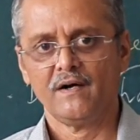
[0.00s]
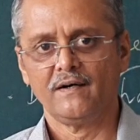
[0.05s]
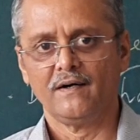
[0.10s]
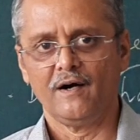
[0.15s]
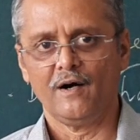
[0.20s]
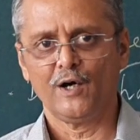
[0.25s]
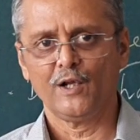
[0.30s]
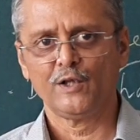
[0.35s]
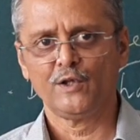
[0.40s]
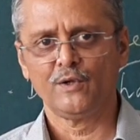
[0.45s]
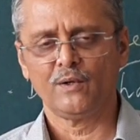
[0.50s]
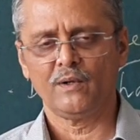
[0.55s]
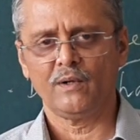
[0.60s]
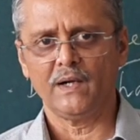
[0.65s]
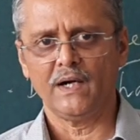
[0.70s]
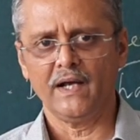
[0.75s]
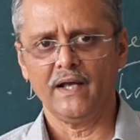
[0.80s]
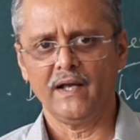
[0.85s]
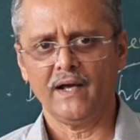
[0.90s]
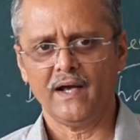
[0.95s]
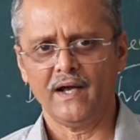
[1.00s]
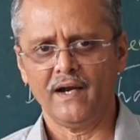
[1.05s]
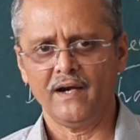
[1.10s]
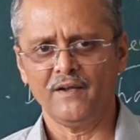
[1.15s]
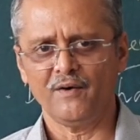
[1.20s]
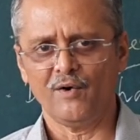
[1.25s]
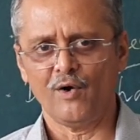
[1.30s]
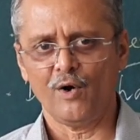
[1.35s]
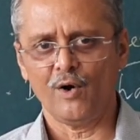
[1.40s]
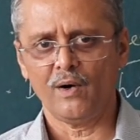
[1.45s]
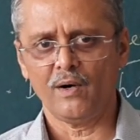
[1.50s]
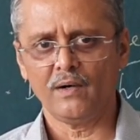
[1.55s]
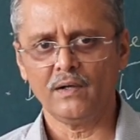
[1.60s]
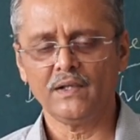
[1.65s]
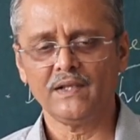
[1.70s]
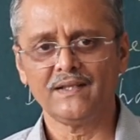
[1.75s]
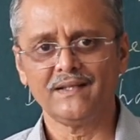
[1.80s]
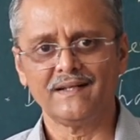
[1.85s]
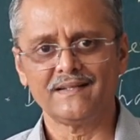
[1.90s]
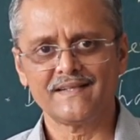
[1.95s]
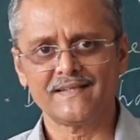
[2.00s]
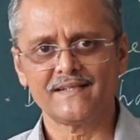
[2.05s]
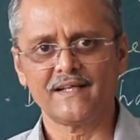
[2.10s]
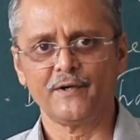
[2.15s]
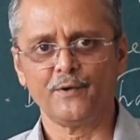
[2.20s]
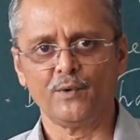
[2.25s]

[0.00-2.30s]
Although I had all necessary